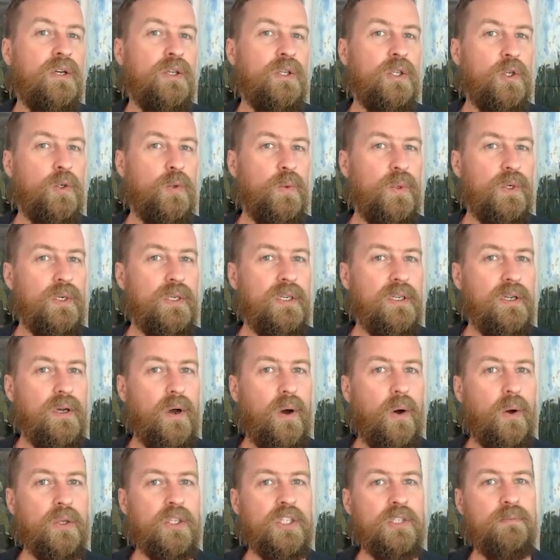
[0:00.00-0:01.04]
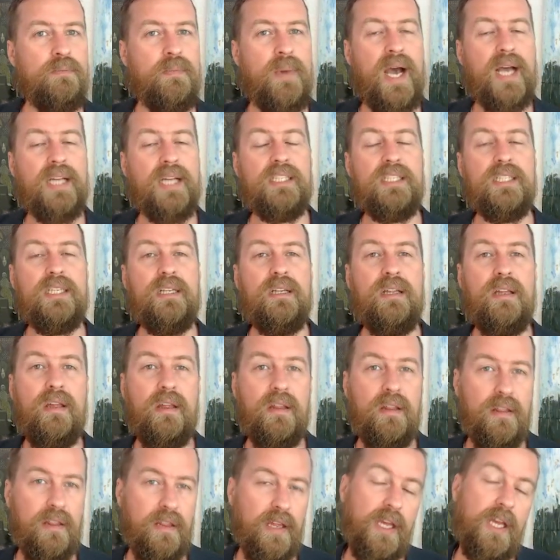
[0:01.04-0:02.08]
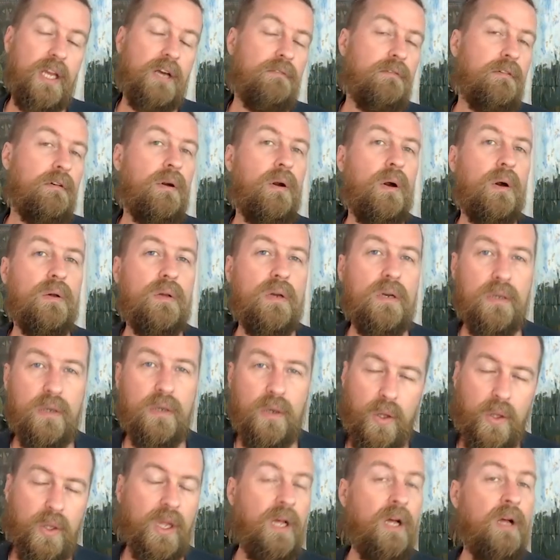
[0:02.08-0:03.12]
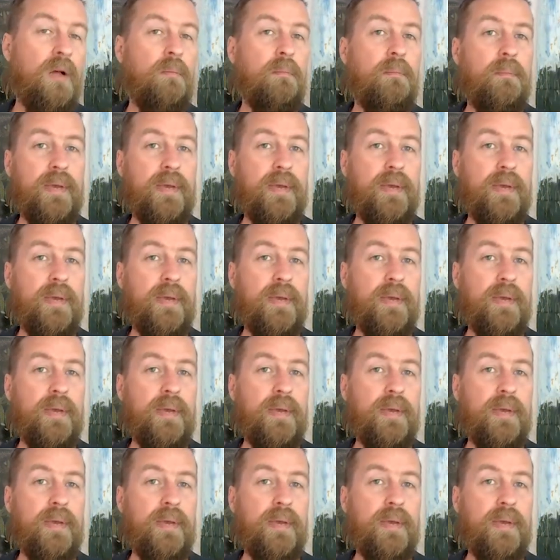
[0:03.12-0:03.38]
You would automatically think of Coca-Cola